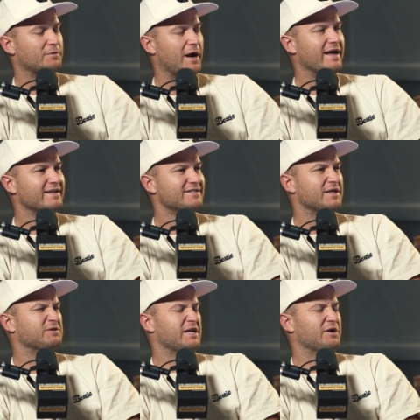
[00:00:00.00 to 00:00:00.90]
Right? So
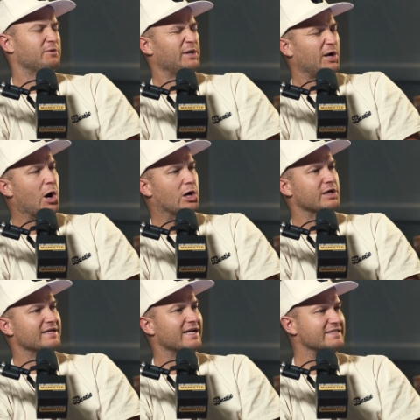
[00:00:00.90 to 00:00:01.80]
that's why you don't really call
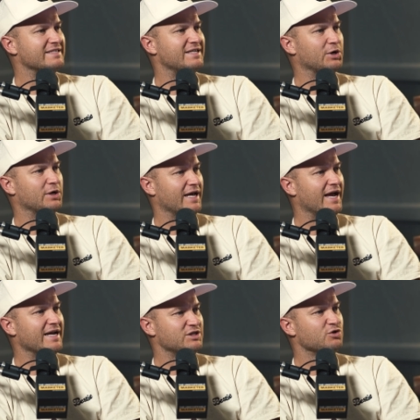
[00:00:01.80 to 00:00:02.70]
it necessarily
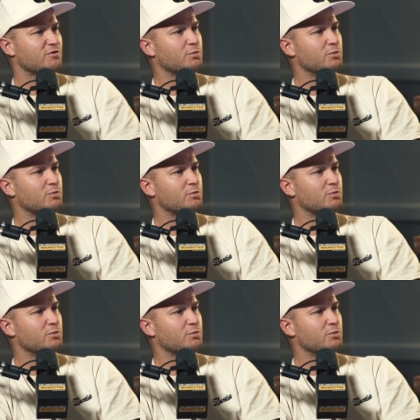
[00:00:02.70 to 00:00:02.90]
a silver